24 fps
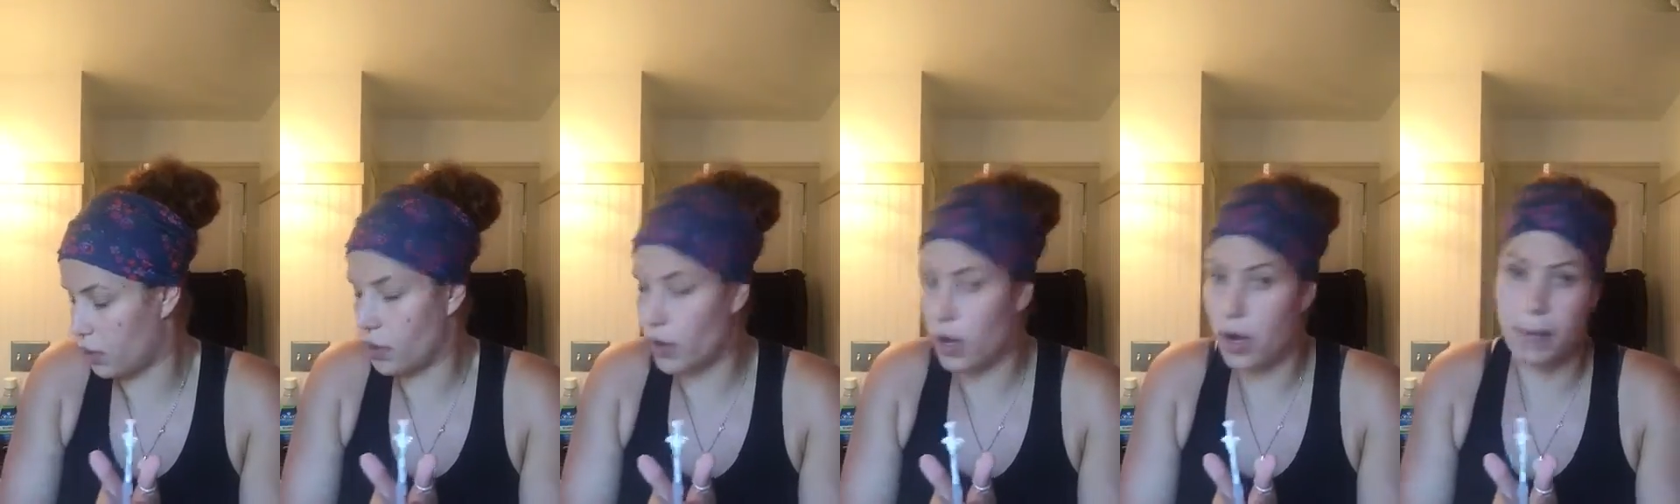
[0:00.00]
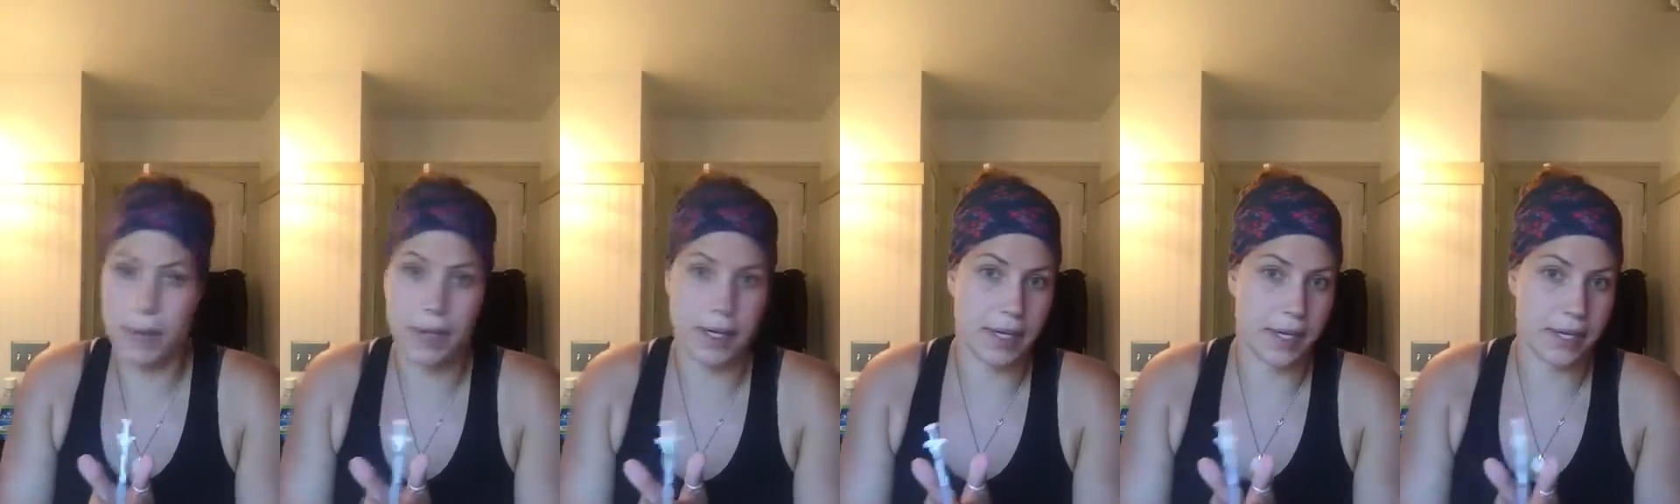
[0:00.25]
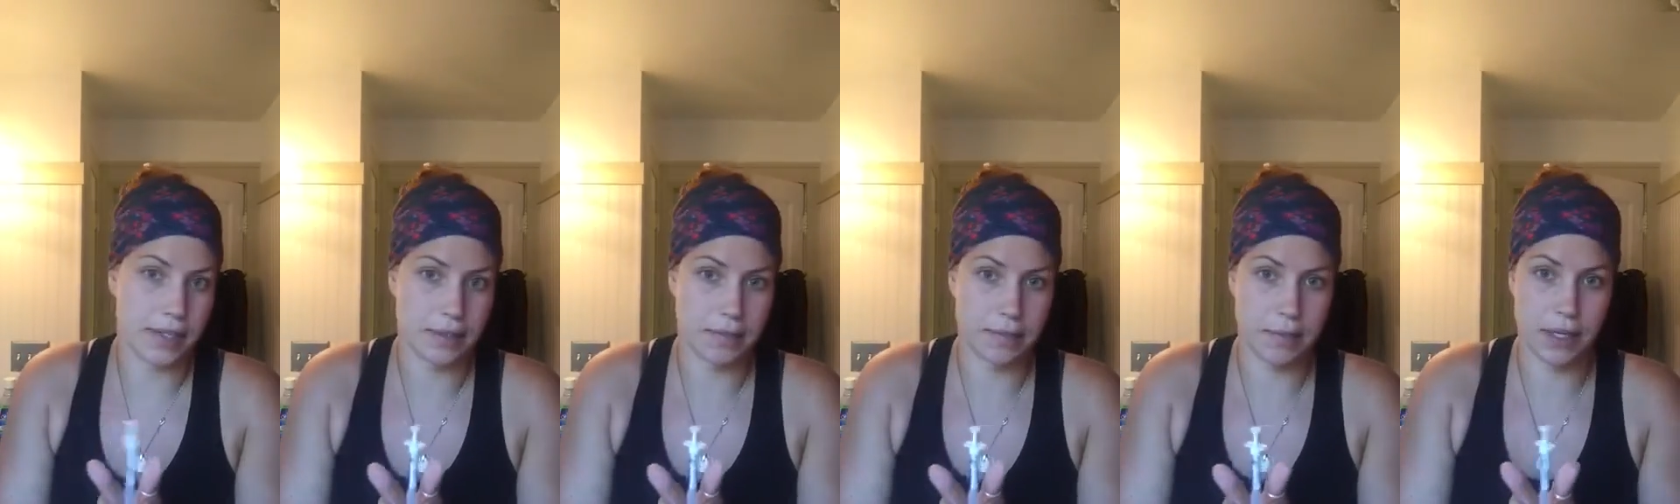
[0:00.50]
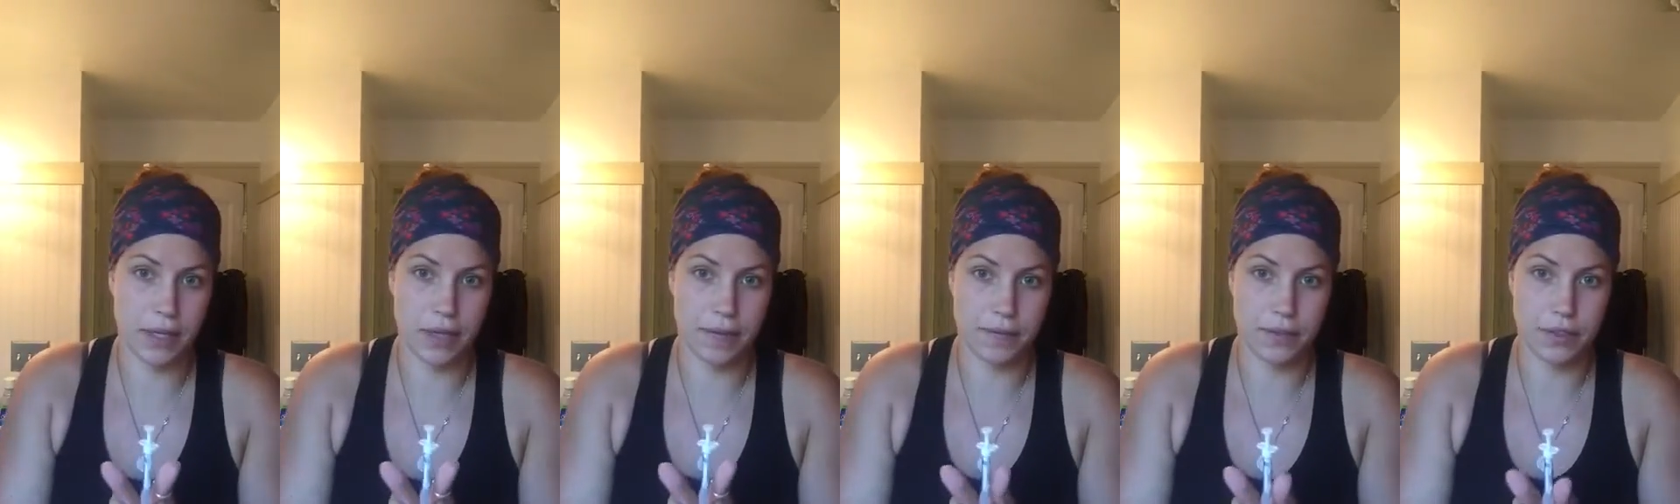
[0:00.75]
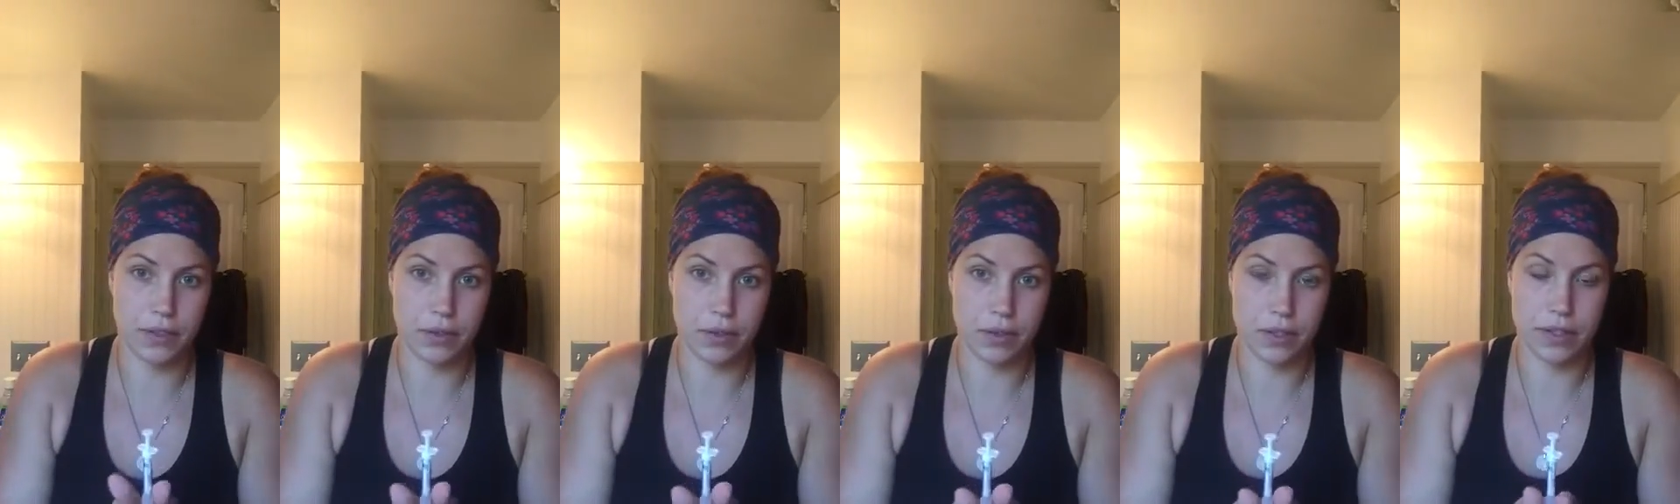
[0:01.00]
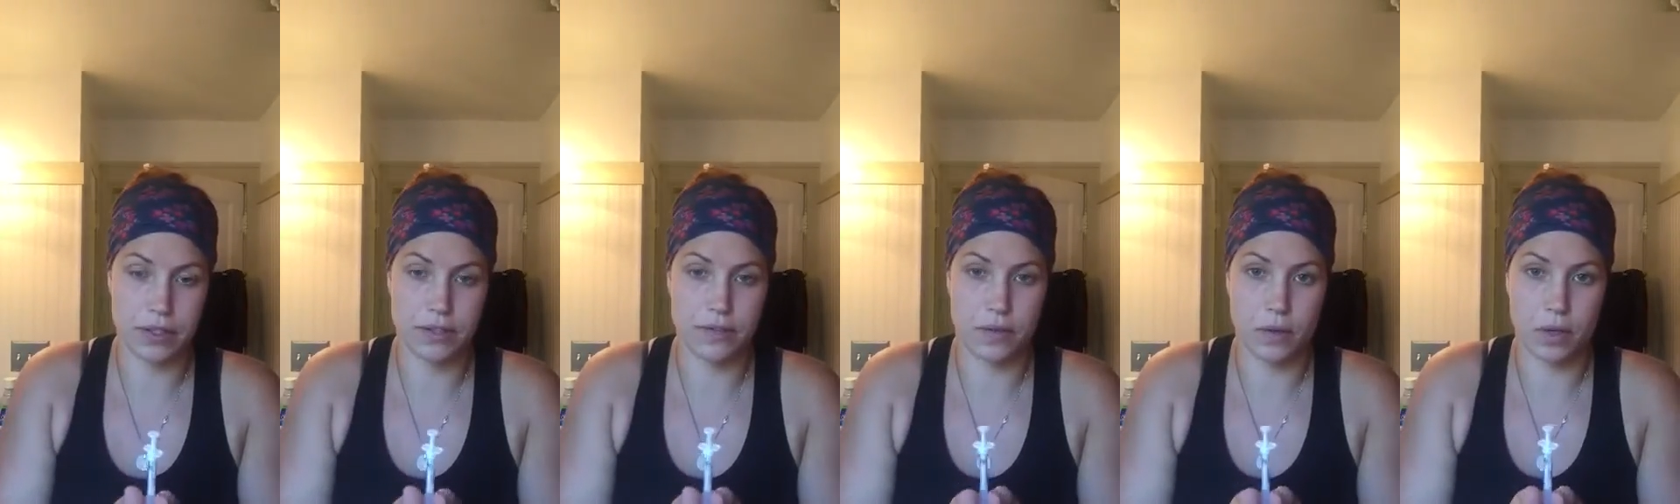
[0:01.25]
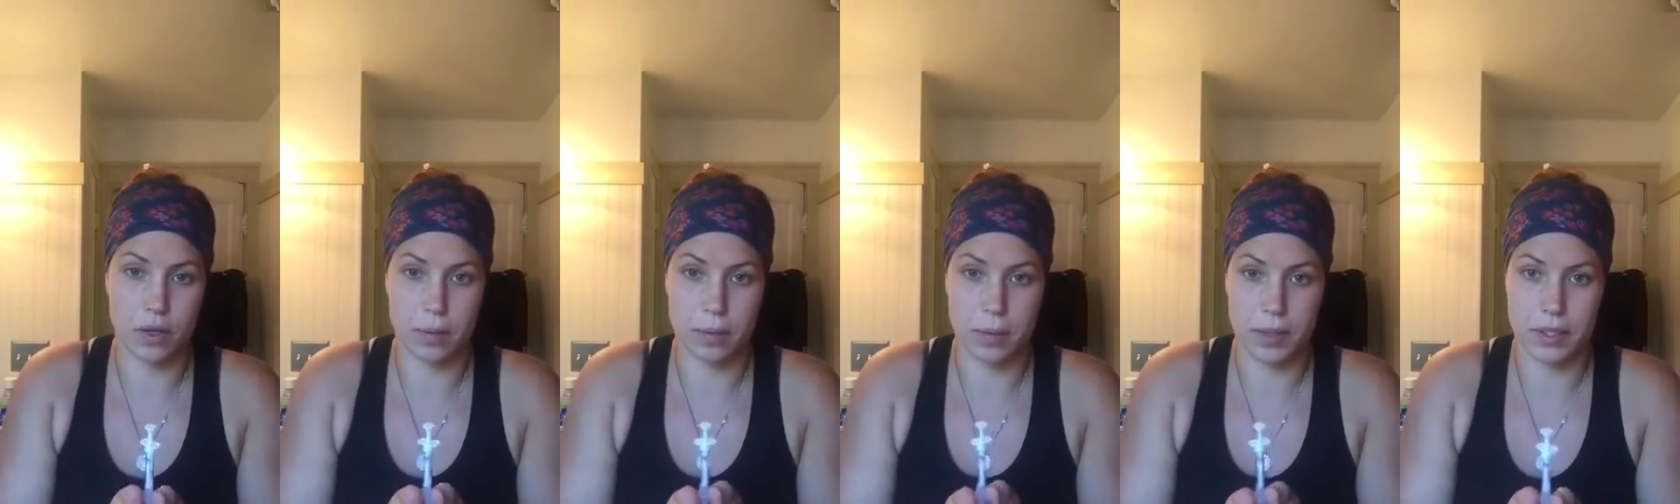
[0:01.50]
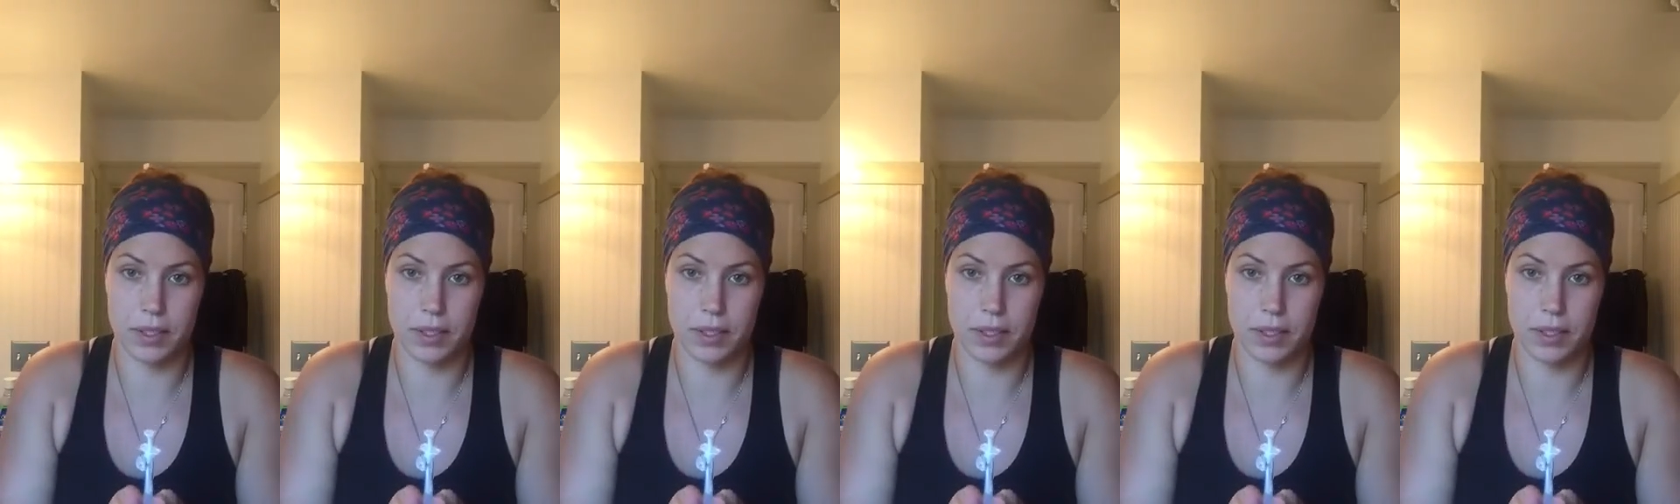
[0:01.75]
don't know how many days I'm gonna have to do this for,